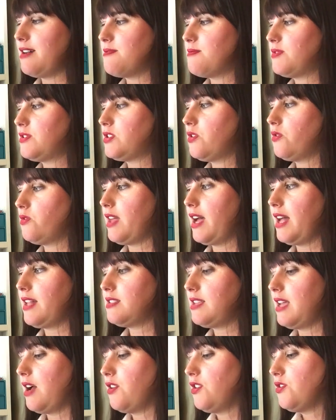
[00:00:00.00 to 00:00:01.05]
So that's
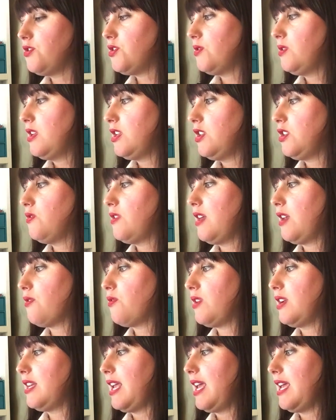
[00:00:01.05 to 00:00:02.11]
how you do it. You then
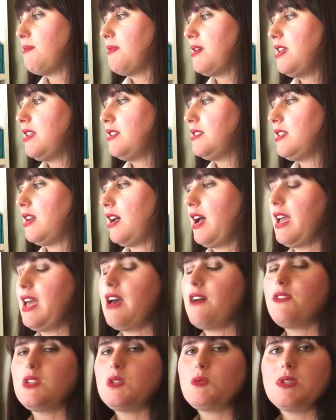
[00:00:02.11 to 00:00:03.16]
rename it. I
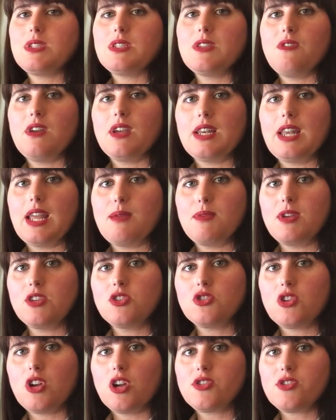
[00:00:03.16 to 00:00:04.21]
have a specific naming
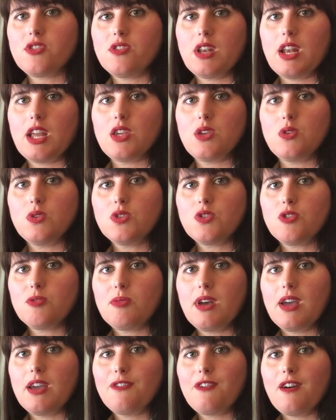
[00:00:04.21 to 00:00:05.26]
structure that I use for
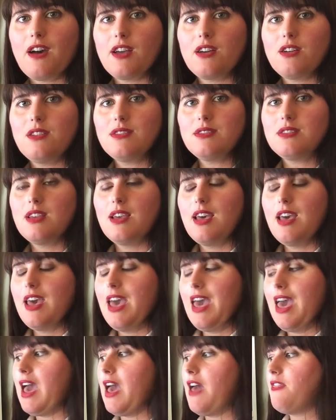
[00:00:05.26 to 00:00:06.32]
my files.
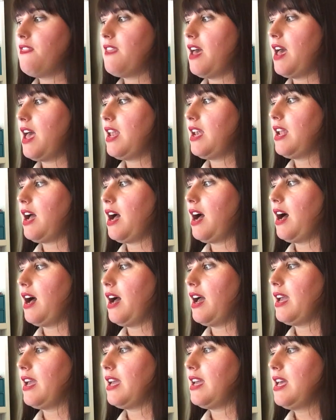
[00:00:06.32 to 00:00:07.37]
And then
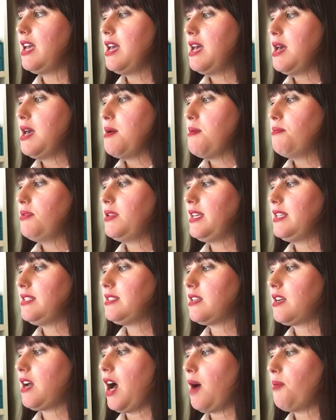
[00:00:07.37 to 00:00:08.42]
I place
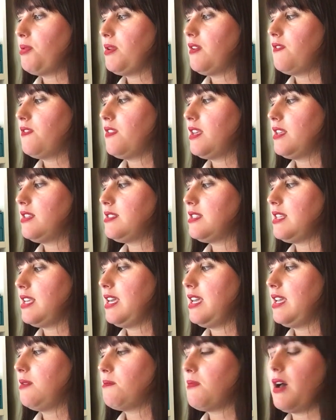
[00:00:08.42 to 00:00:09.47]
a copy of this
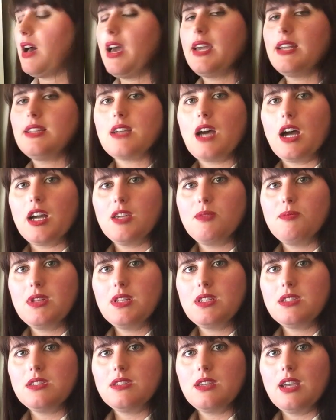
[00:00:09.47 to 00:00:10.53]
in my
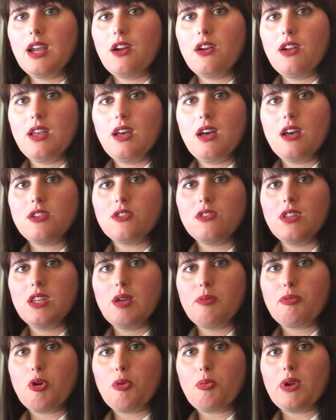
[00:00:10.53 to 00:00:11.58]
documents area under the
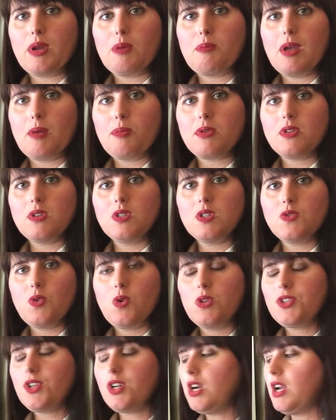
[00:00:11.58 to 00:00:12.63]
appropriate paperless
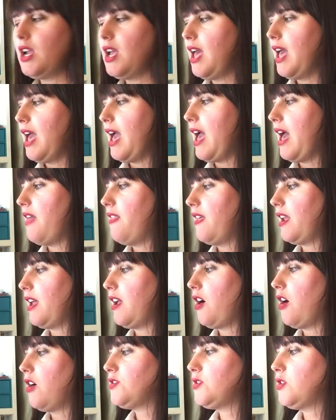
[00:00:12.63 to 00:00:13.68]
folder. And then
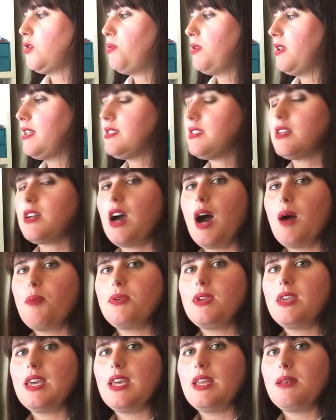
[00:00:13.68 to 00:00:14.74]
I also place a
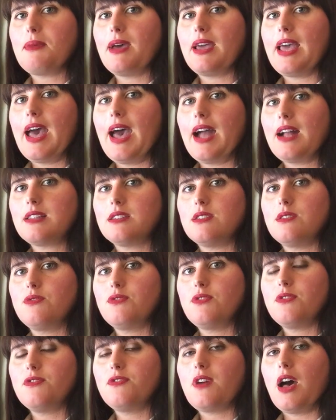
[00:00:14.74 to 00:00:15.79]
copy in my active
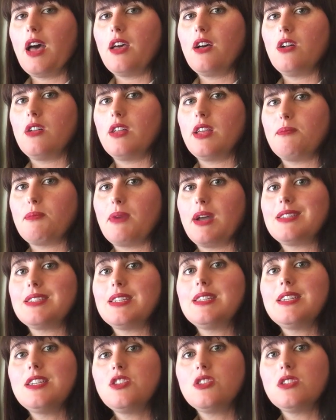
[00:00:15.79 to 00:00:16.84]
file in my to
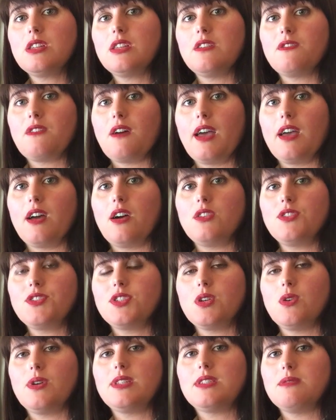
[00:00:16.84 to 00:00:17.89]
digitally file.
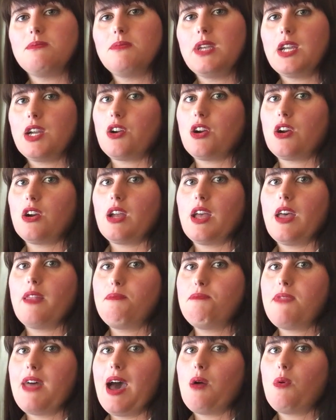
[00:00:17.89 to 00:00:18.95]
So it's a mirror,
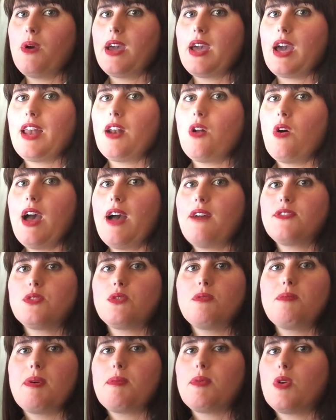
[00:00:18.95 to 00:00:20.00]
and that way I don't have to
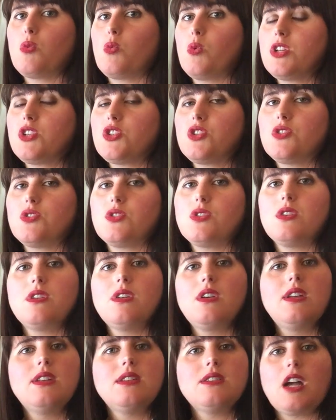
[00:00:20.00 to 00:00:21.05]
remember which
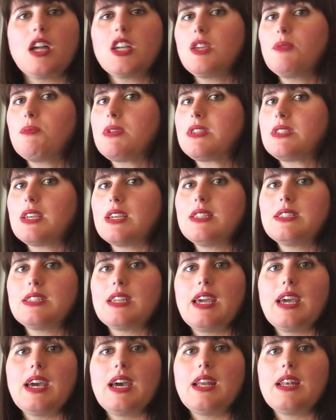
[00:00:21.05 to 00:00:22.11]
documents I
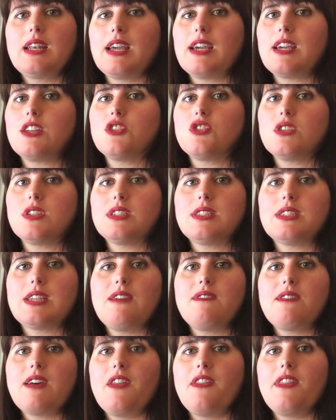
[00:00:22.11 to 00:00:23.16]
scanned. I can just
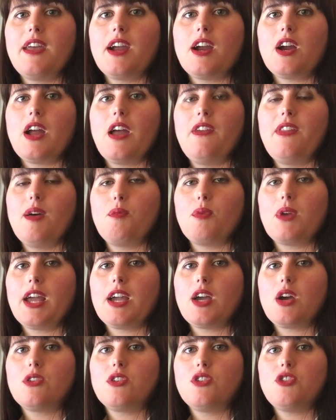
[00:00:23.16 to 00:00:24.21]
save that there, and then when I
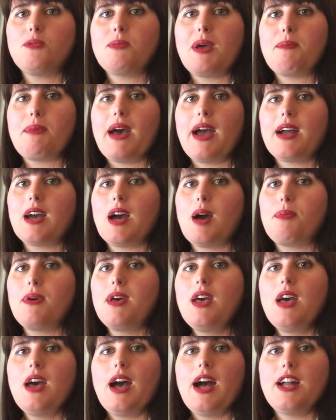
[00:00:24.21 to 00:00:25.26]
go to do my backup,
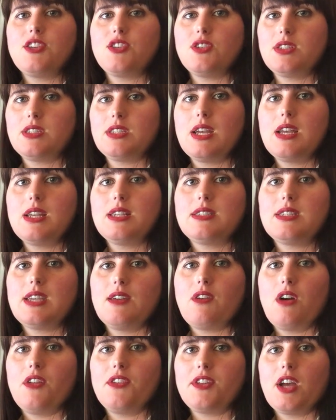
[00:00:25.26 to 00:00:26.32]
I just
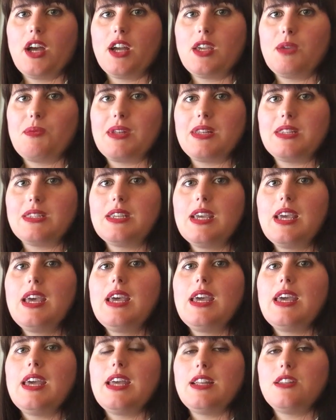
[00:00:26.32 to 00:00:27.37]
save all the documents
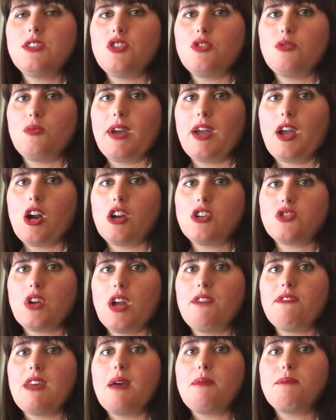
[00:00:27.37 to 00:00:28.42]
into my hard
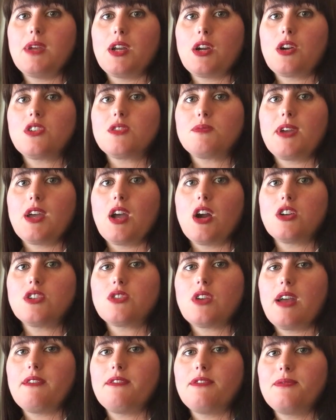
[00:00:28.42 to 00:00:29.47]
drive that mirrors my hard
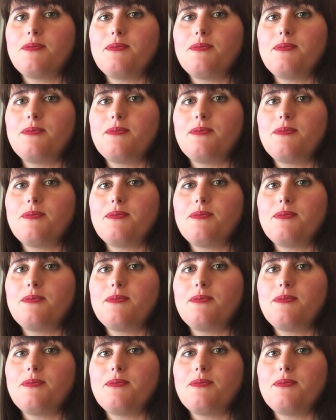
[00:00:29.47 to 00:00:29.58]
drive.